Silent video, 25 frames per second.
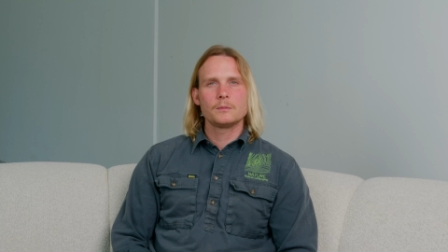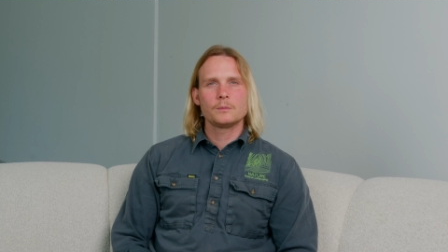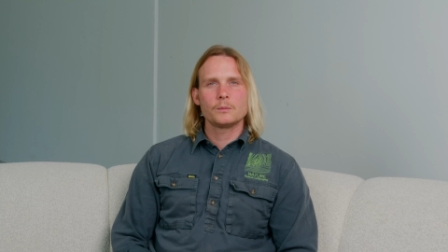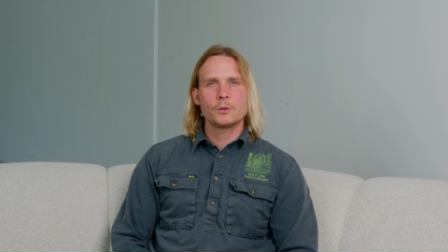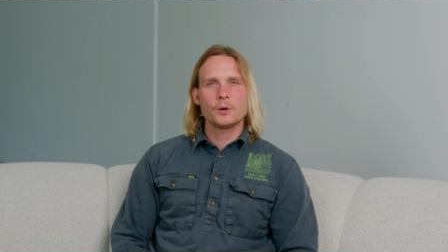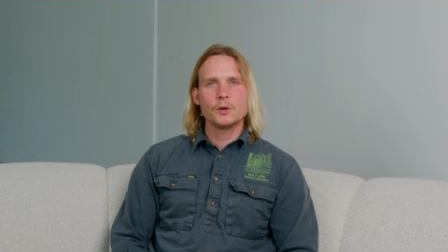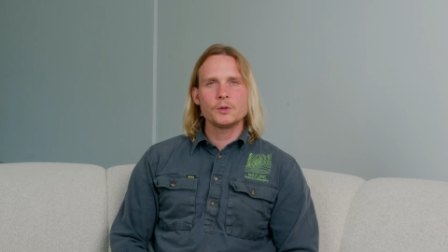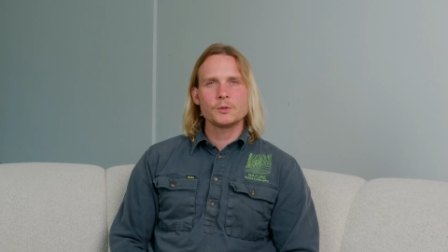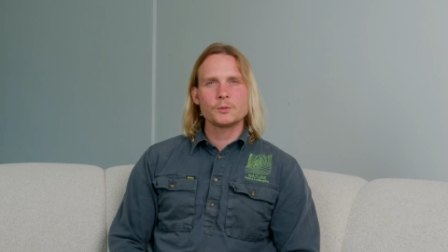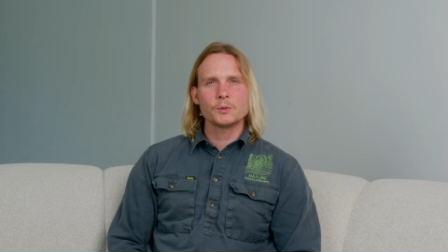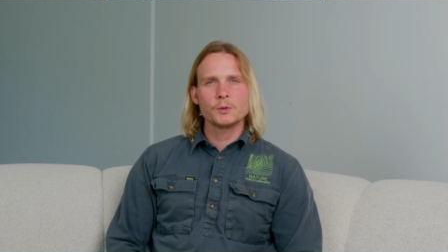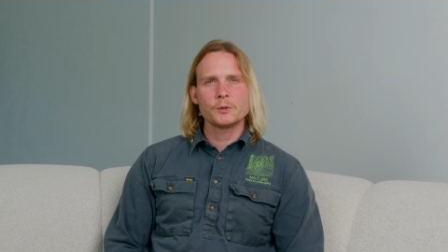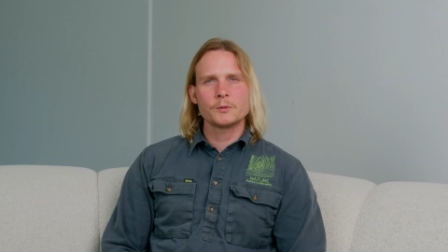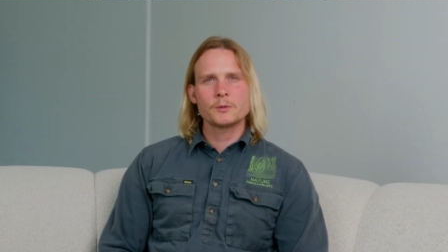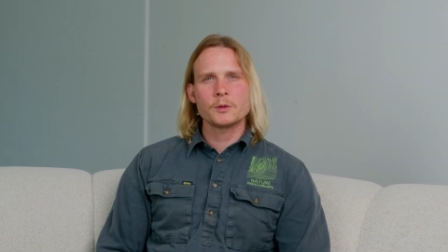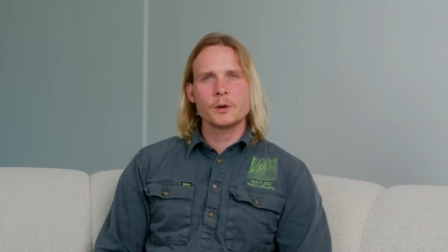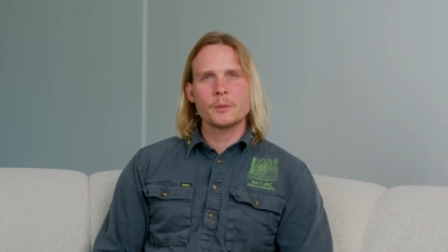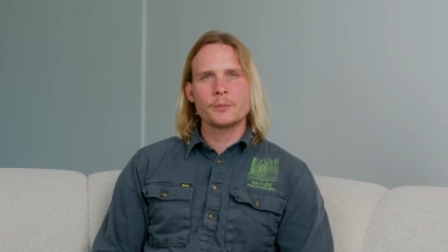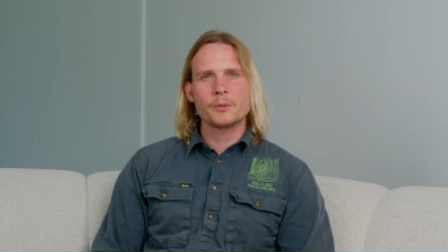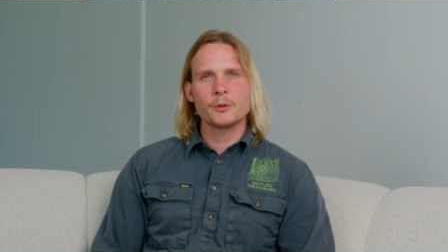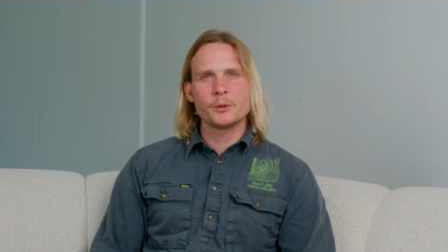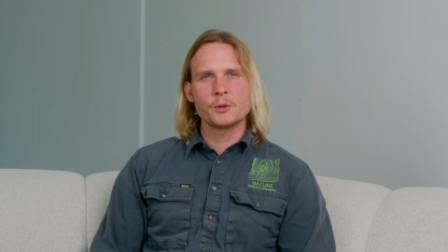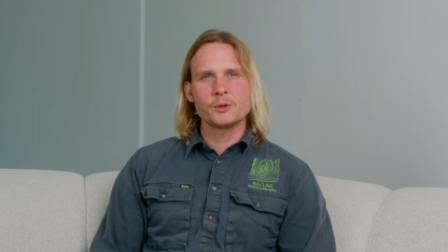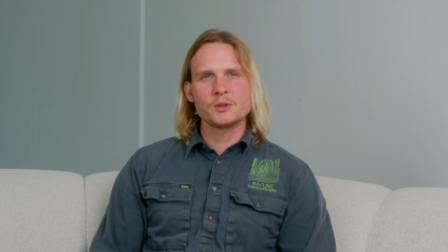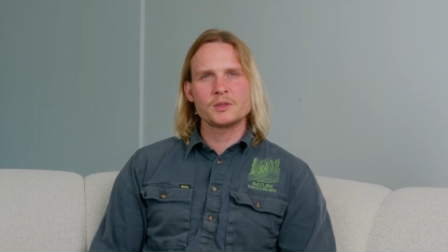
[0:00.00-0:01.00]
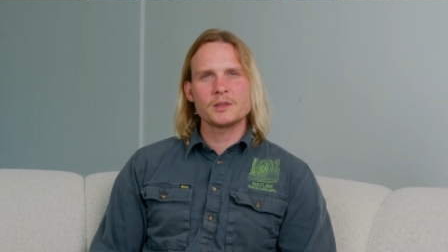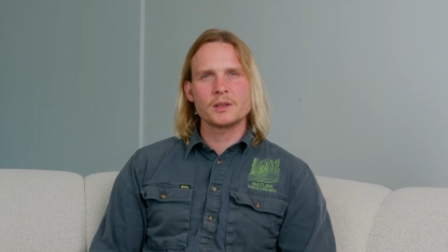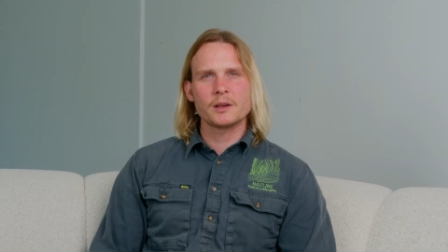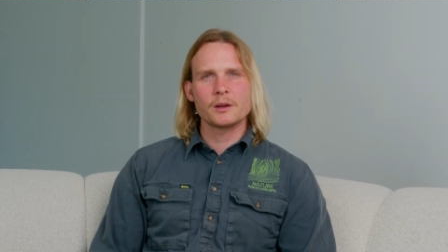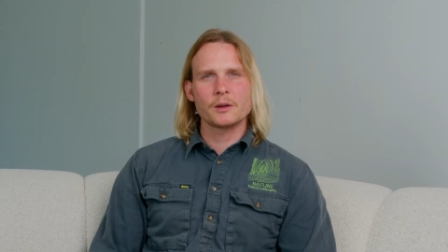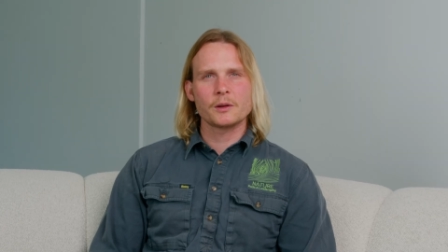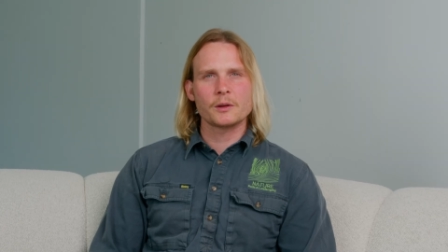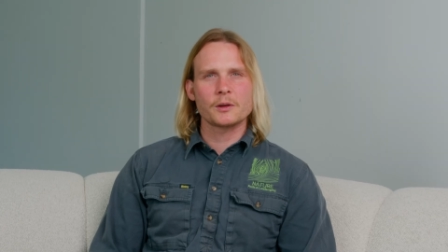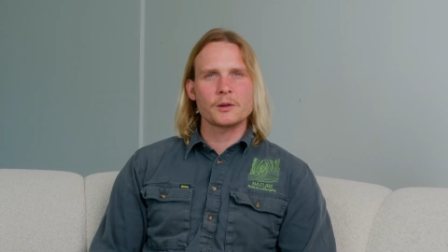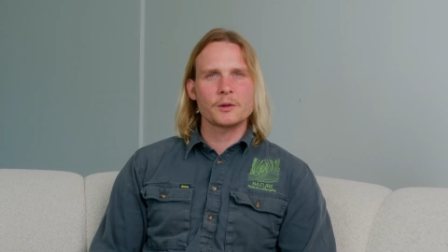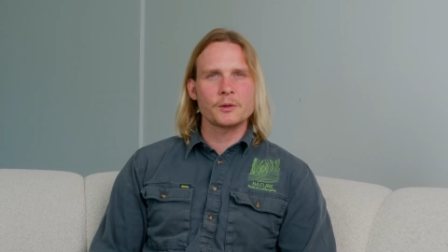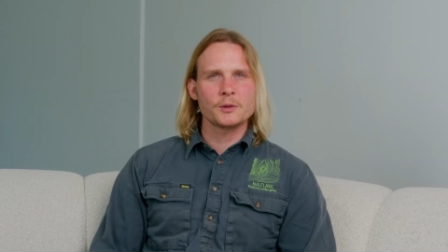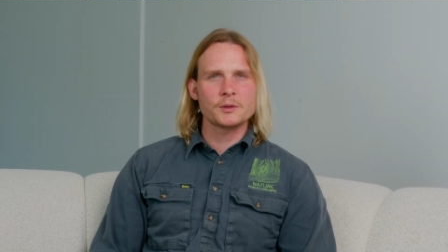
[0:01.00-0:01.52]
Most rooftop pools sit on
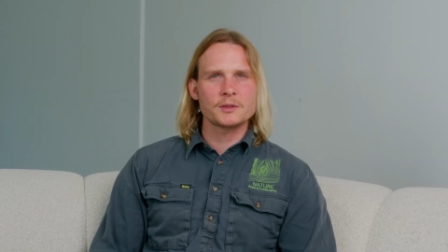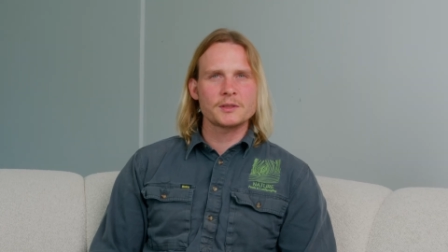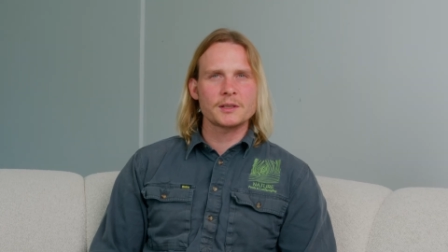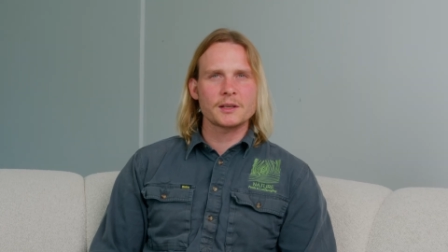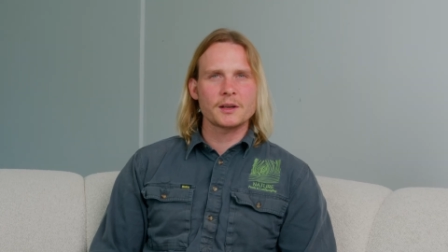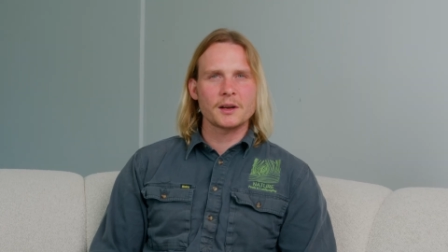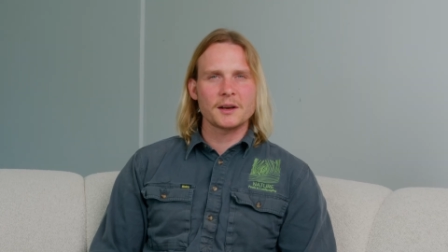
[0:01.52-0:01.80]
acoustic